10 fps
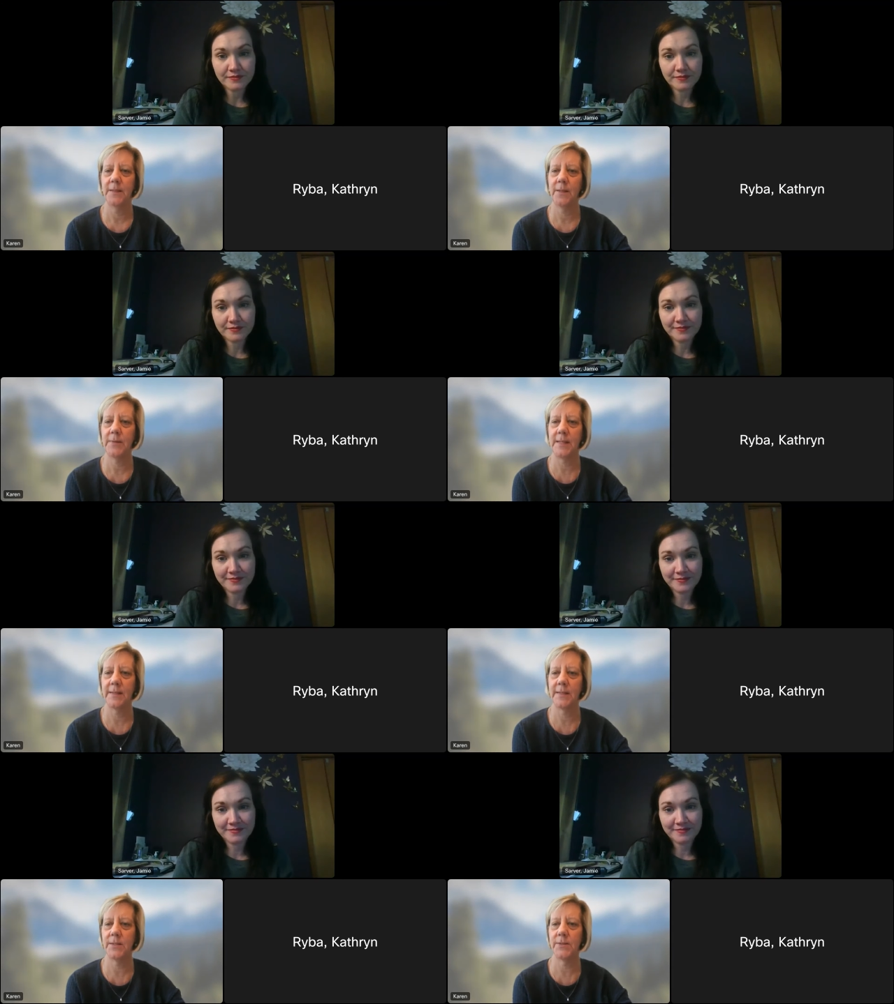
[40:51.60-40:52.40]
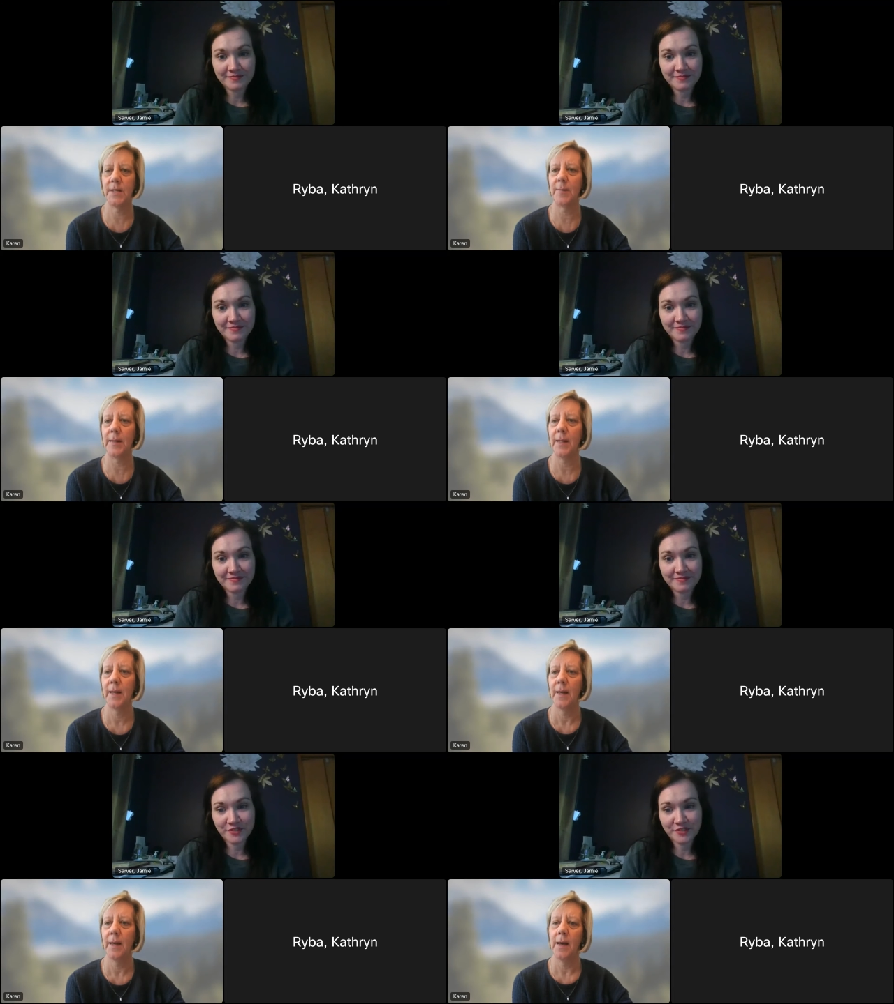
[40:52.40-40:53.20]
Speaker 1: All right, thanks, Jamie.
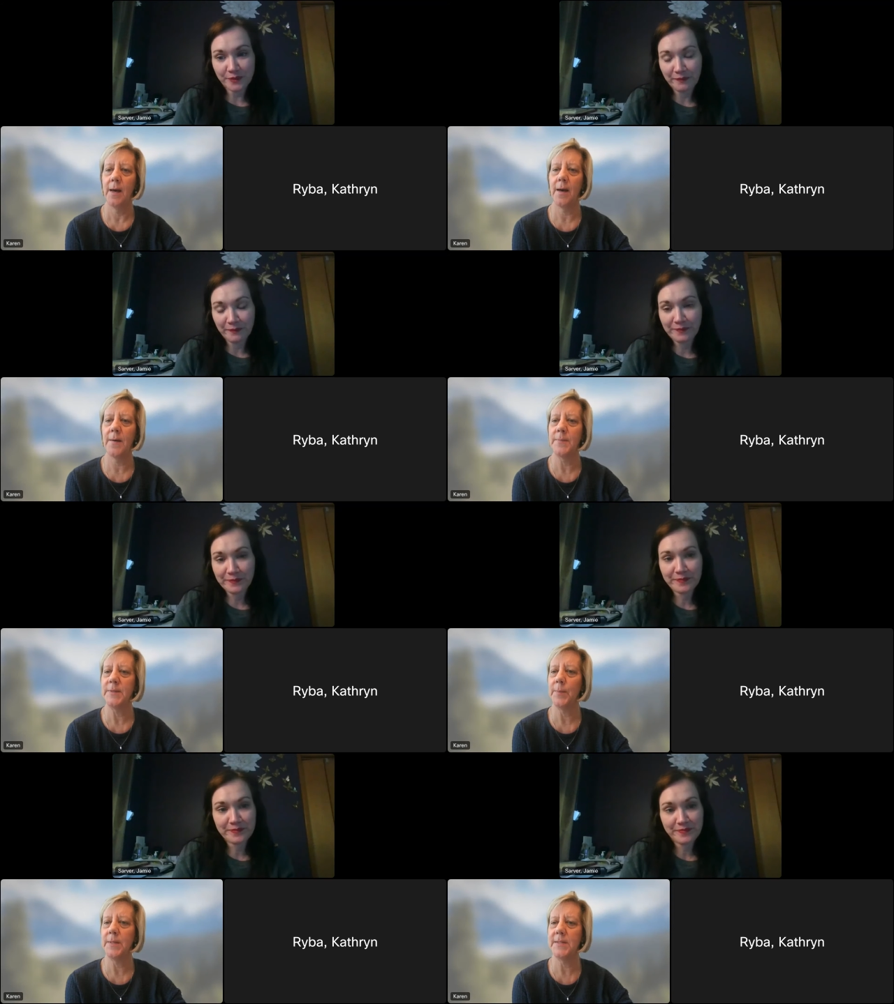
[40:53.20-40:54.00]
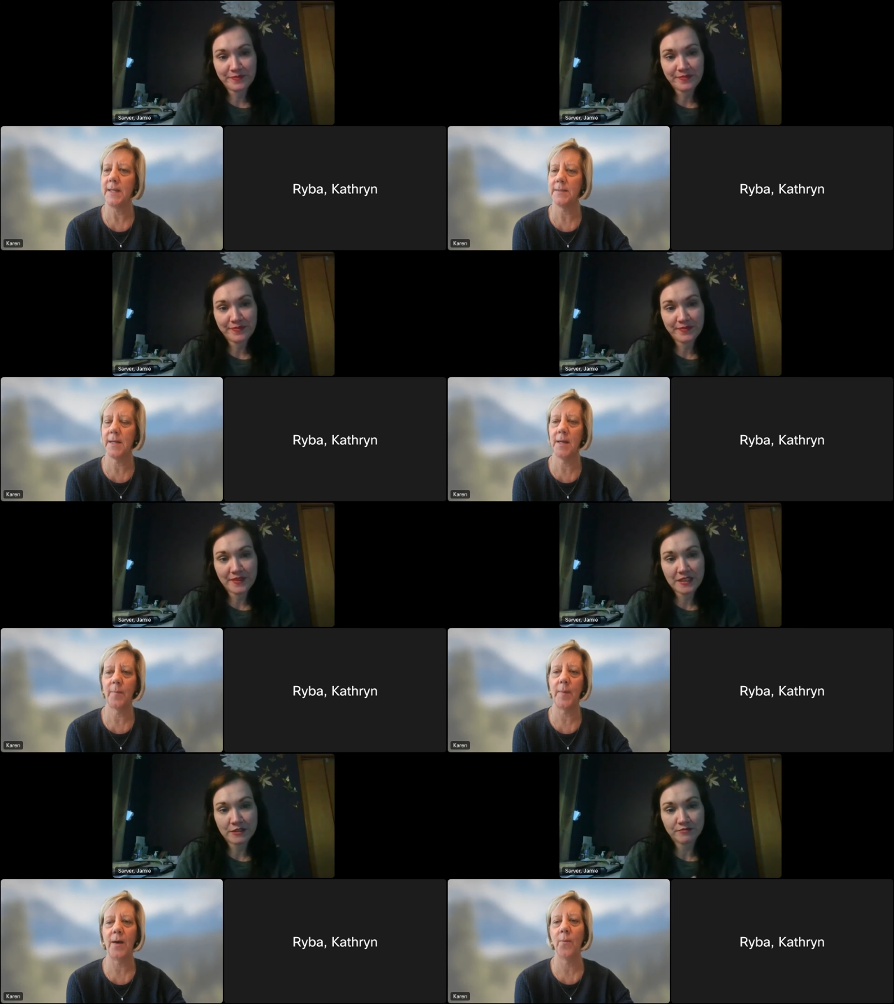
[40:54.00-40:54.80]
Sure. Someone's asking
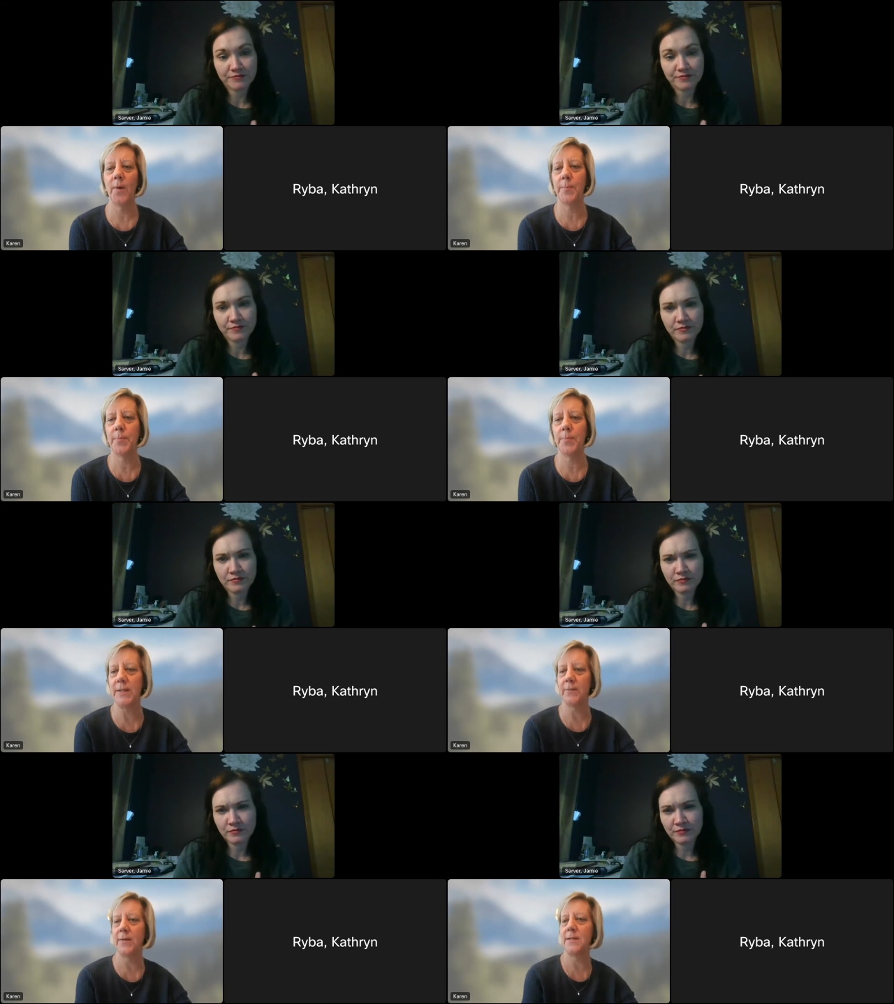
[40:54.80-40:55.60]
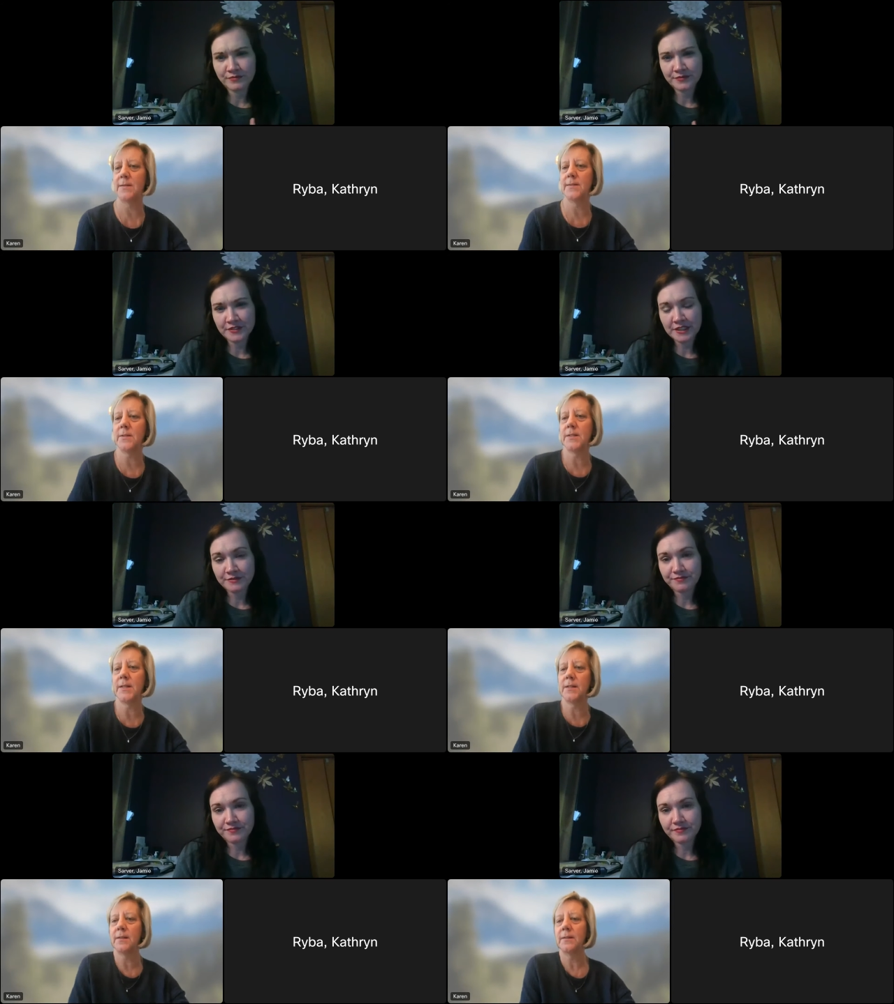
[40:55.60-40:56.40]
about what % of cases are
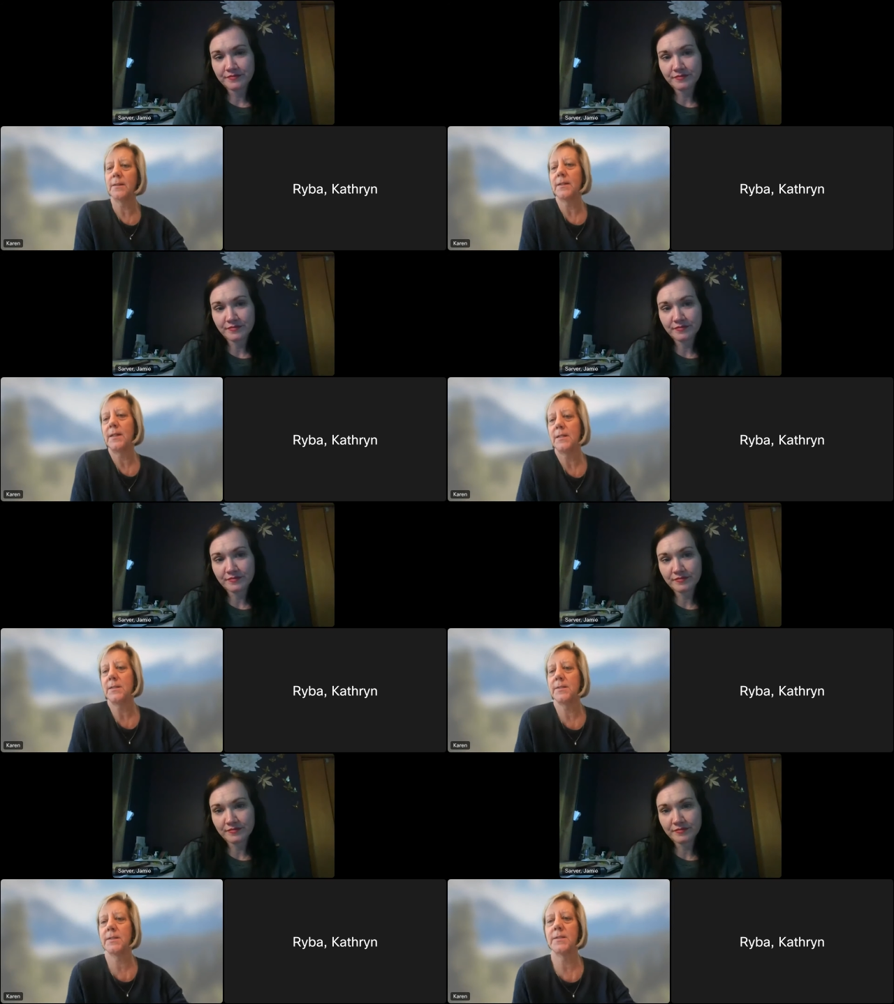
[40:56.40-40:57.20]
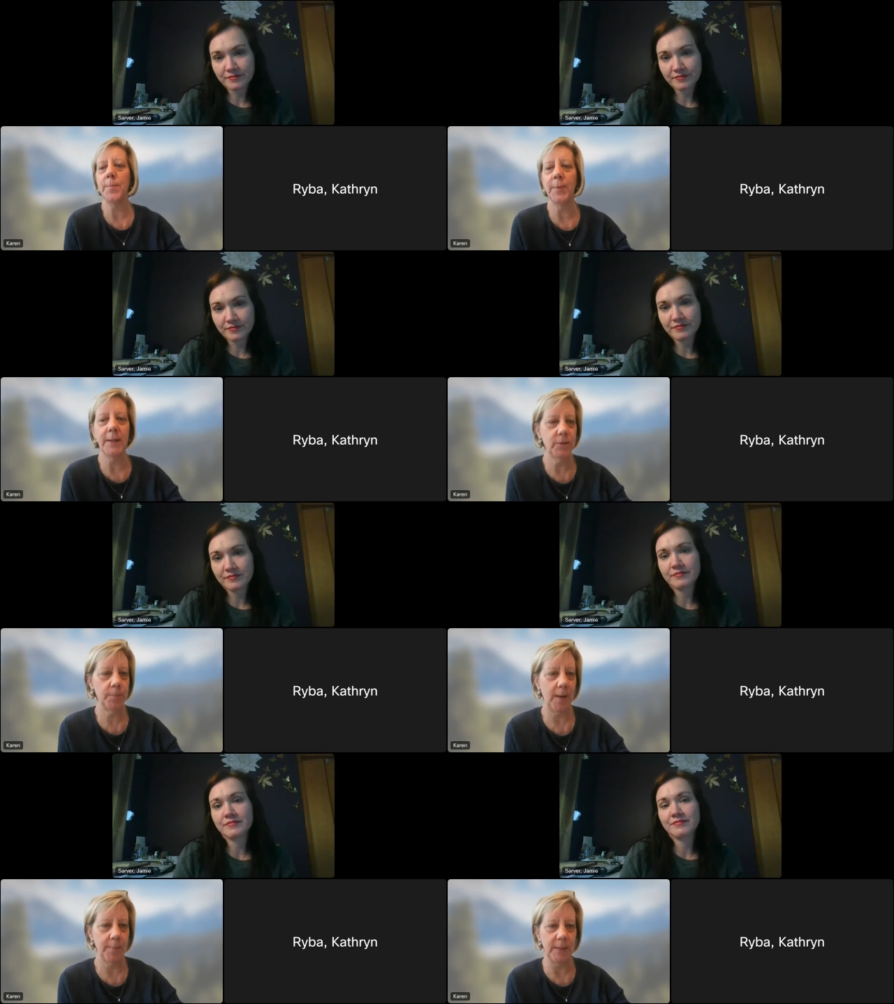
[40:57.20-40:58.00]
done in the age 60 plus
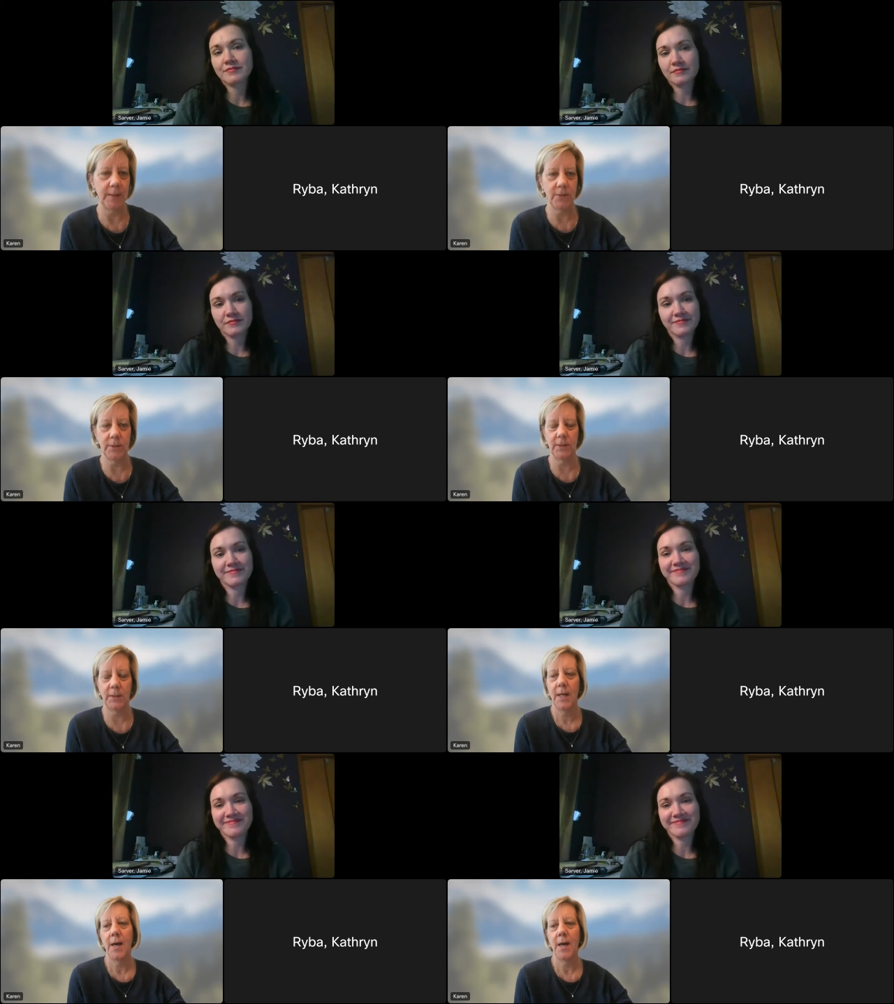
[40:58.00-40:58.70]
population.